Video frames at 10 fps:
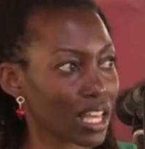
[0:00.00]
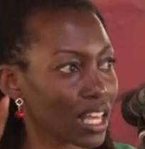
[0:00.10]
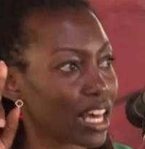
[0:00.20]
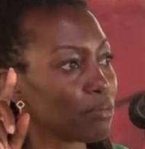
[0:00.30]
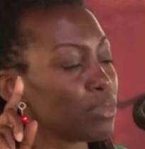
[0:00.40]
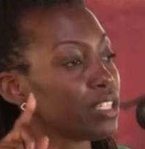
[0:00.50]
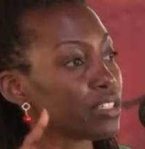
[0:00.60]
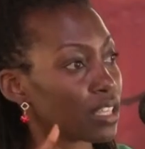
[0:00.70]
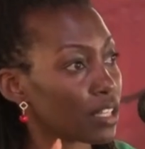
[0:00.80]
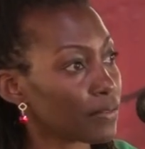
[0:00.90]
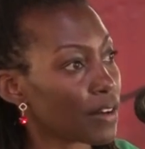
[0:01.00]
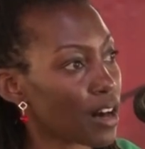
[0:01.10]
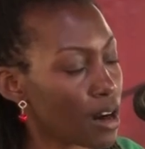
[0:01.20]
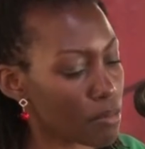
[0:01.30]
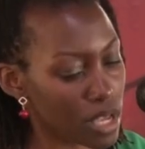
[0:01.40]
can be
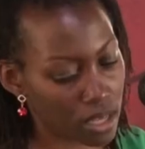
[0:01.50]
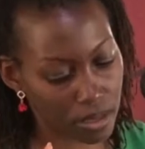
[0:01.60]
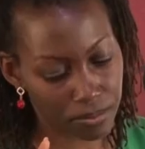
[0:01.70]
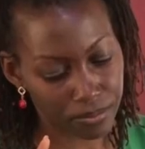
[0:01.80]
self-harming